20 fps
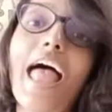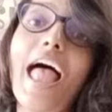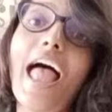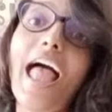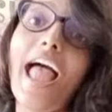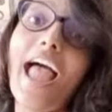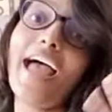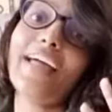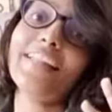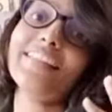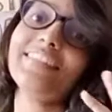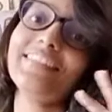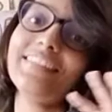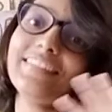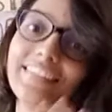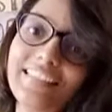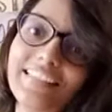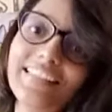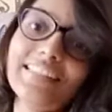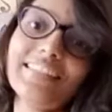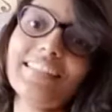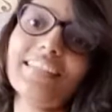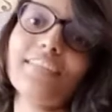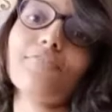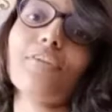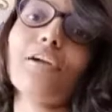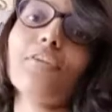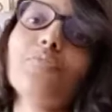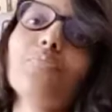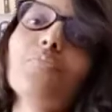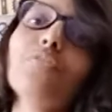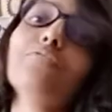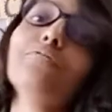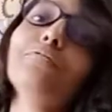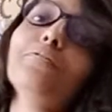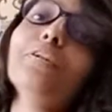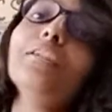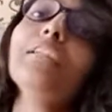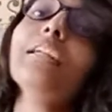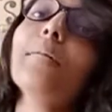And since they try to
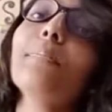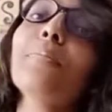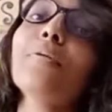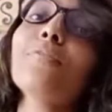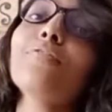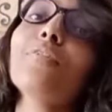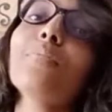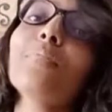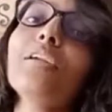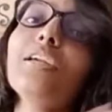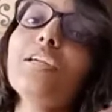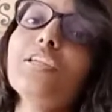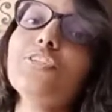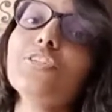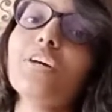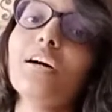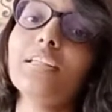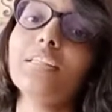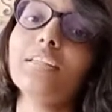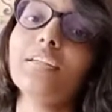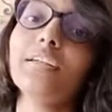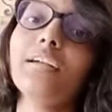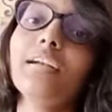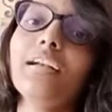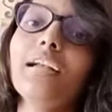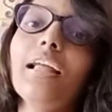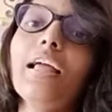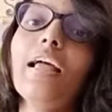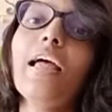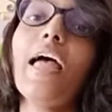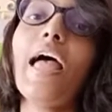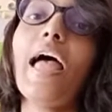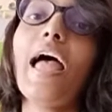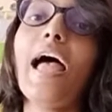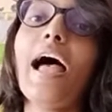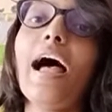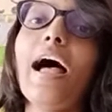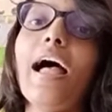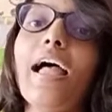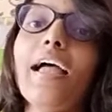move further apart from each other,
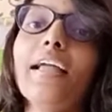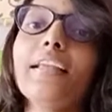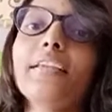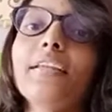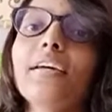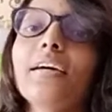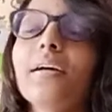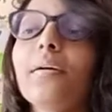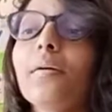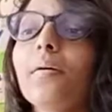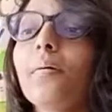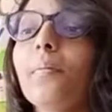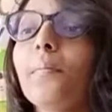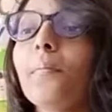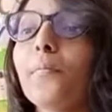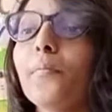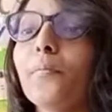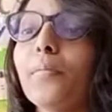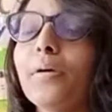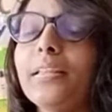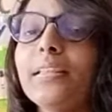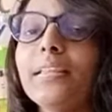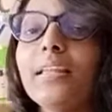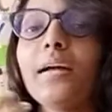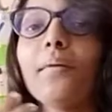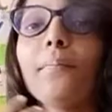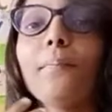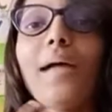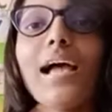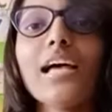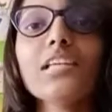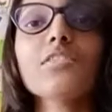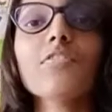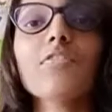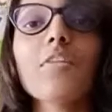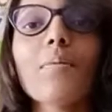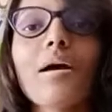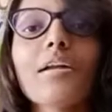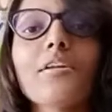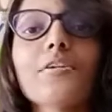and when the mass
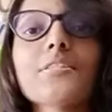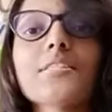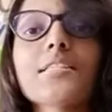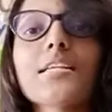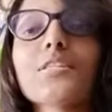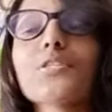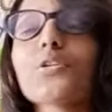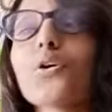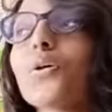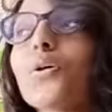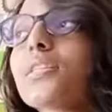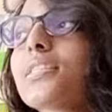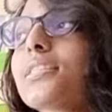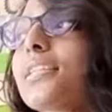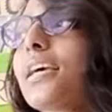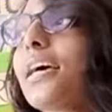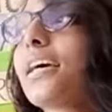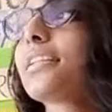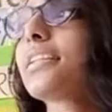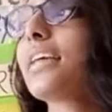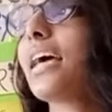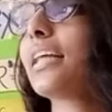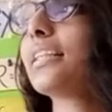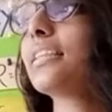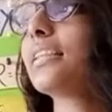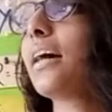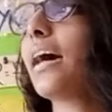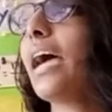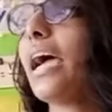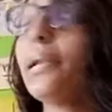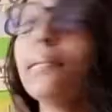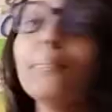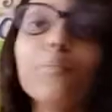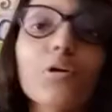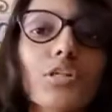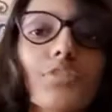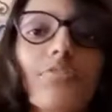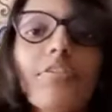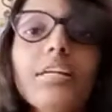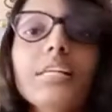of the matter stays constant and the
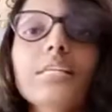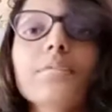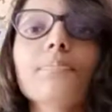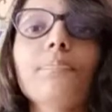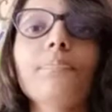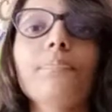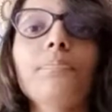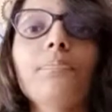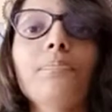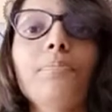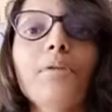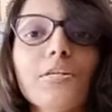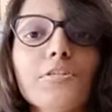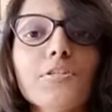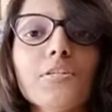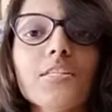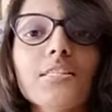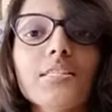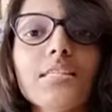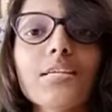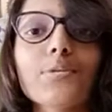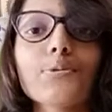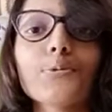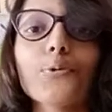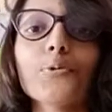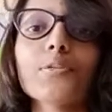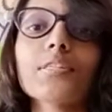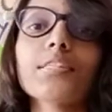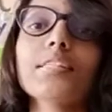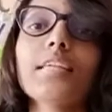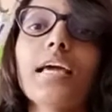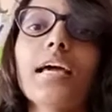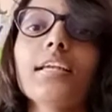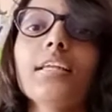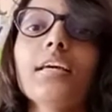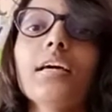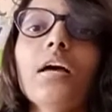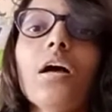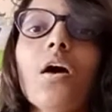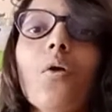atmospheric pressure stays
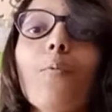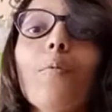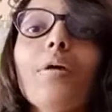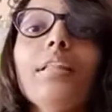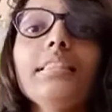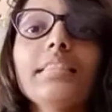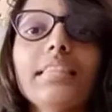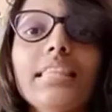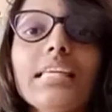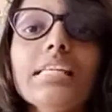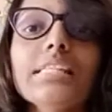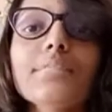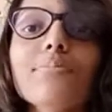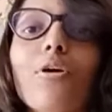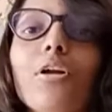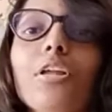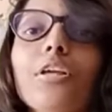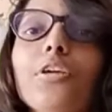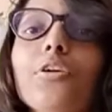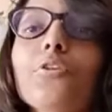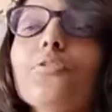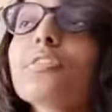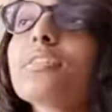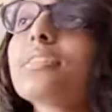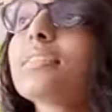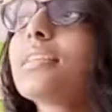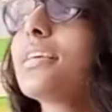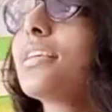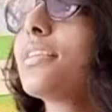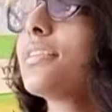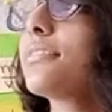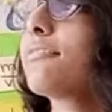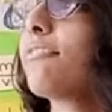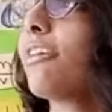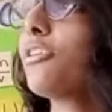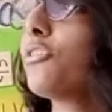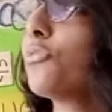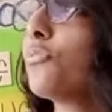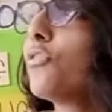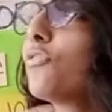constant, When these molecules, they
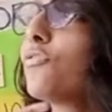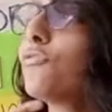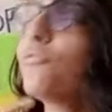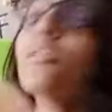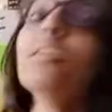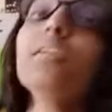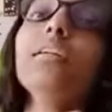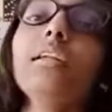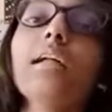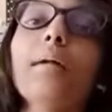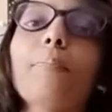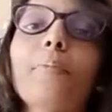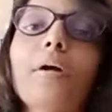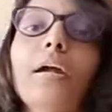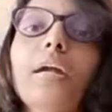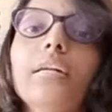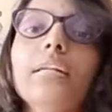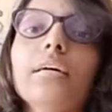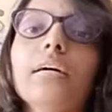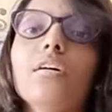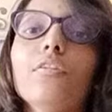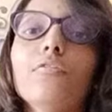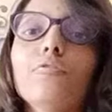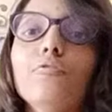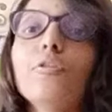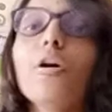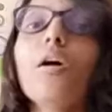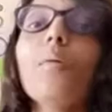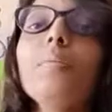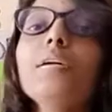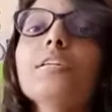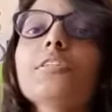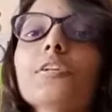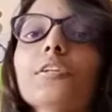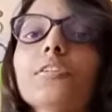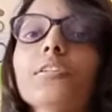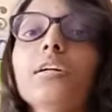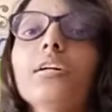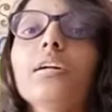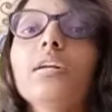try to move further apart from each
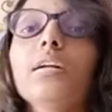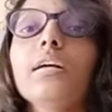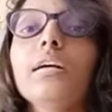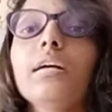other,